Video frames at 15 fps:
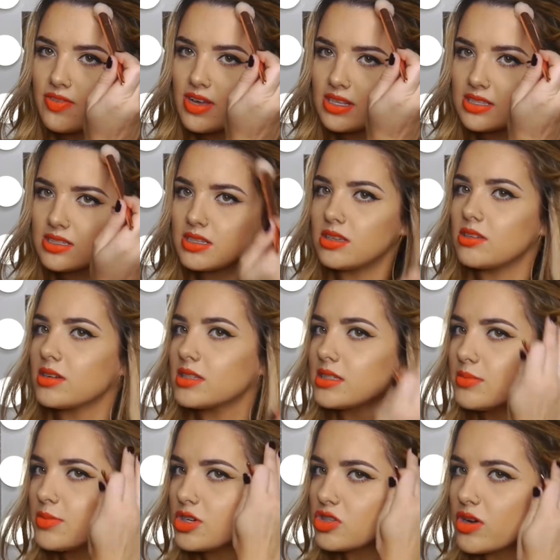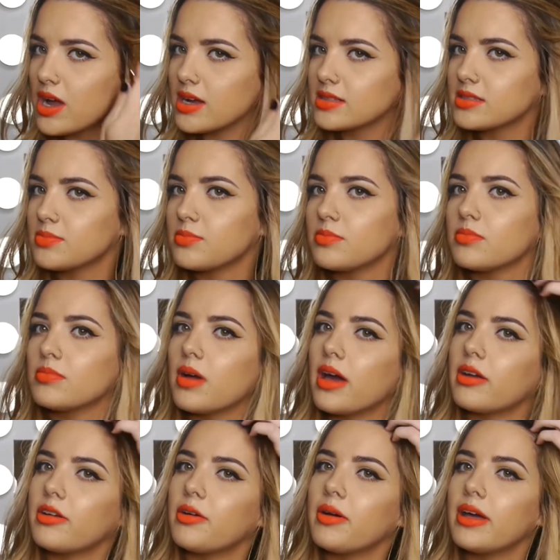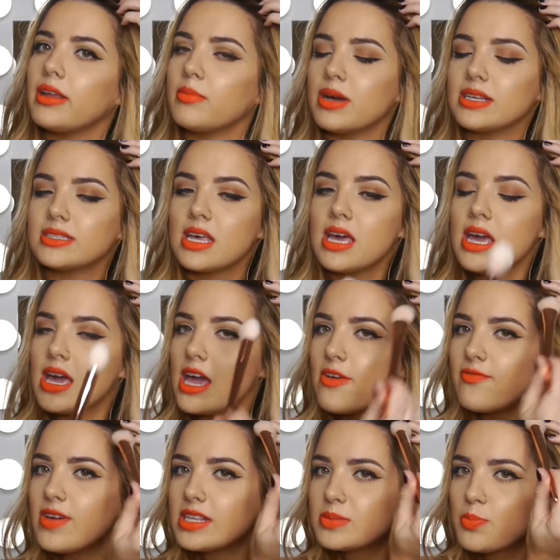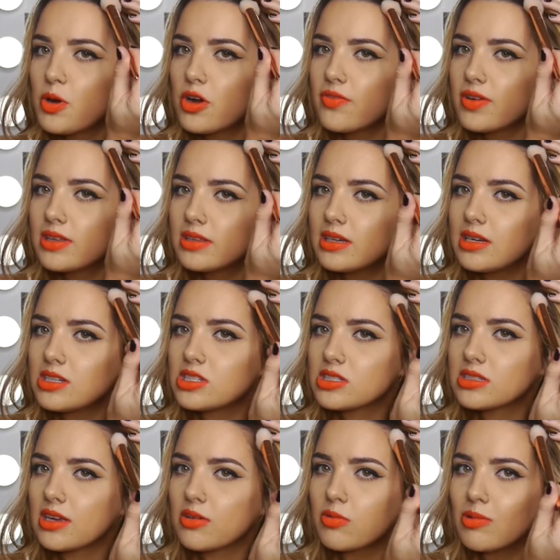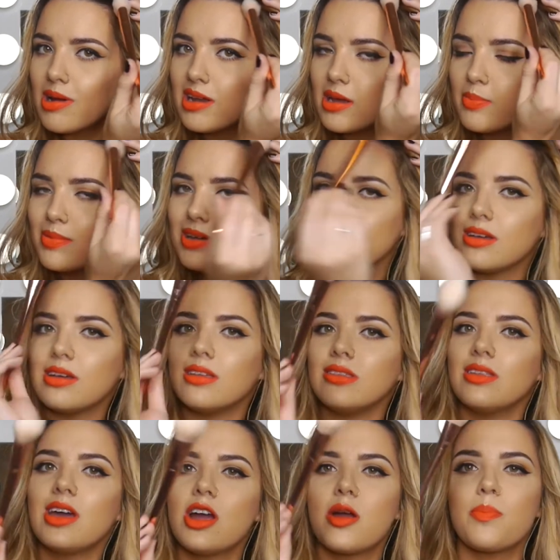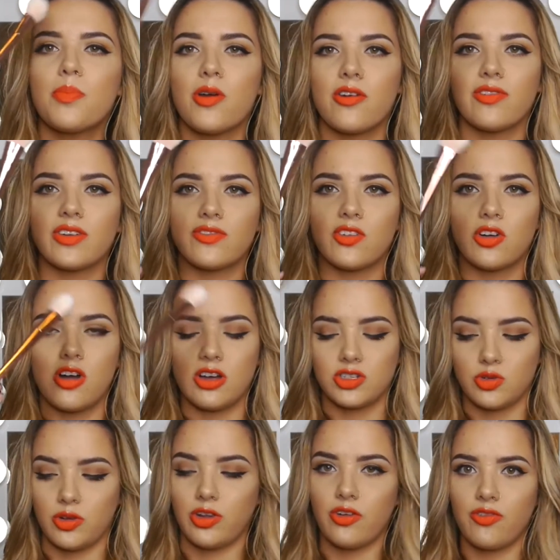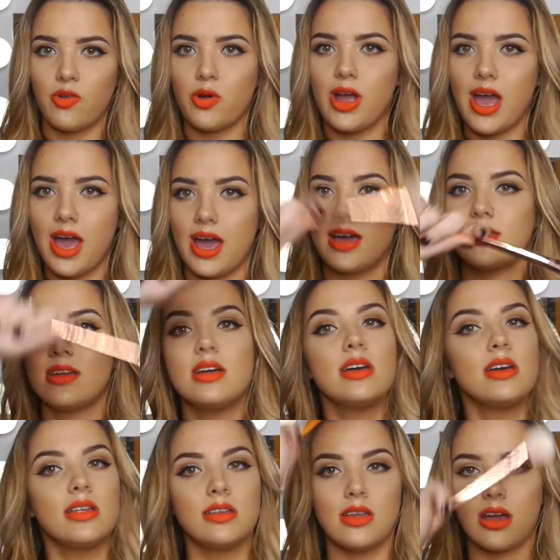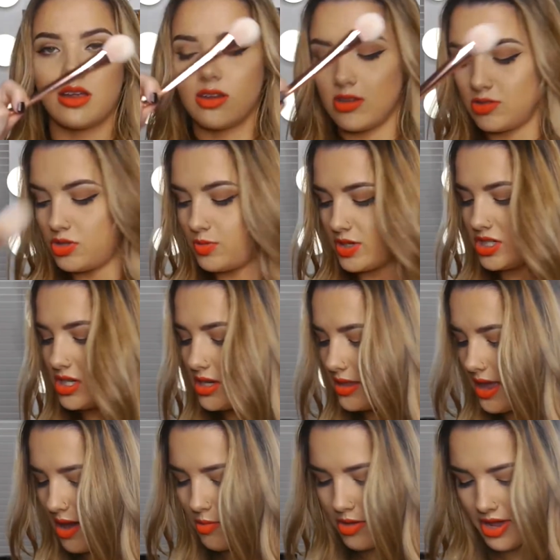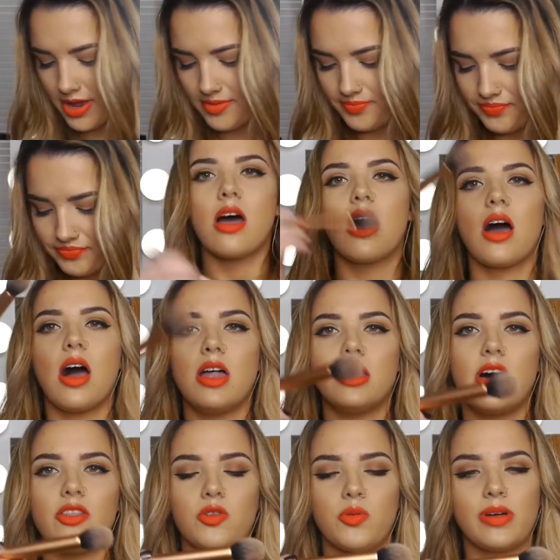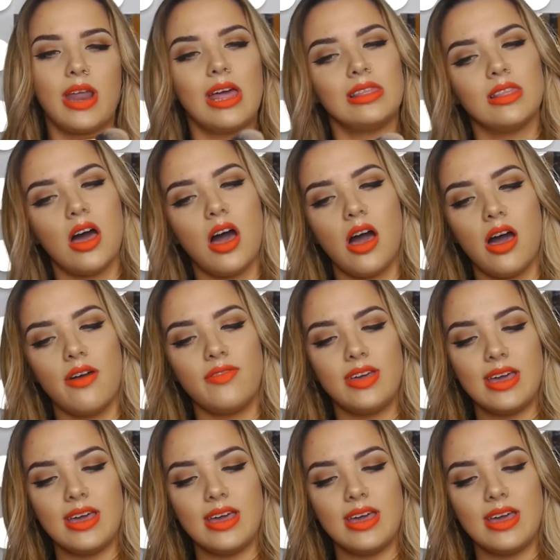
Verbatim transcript: fits. Can you guys see my tracks? I don't know. Anyways, it fits perfectly, just like right up in there. Perfect for contouring your forehead. Not going to go too much into that one. Another one I love